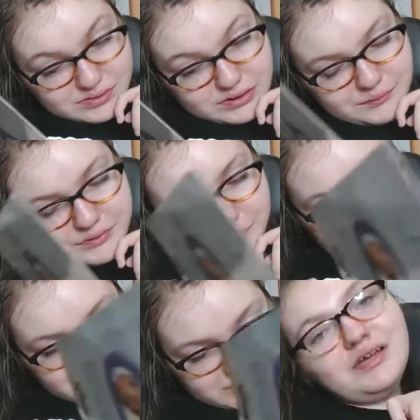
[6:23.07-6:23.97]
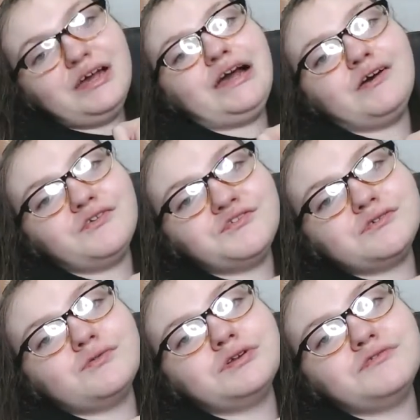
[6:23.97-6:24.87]
Yeah, pretty much.
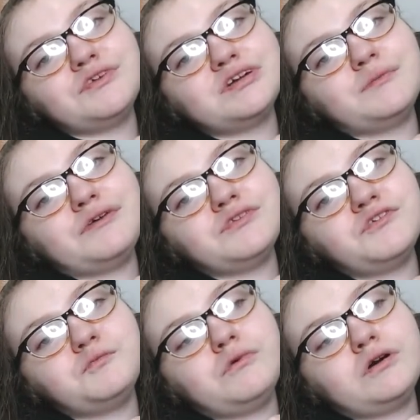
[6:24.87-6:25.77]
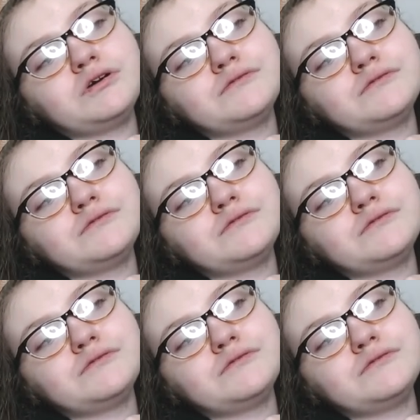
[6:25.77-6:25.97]
Aleister, what do you think about this book?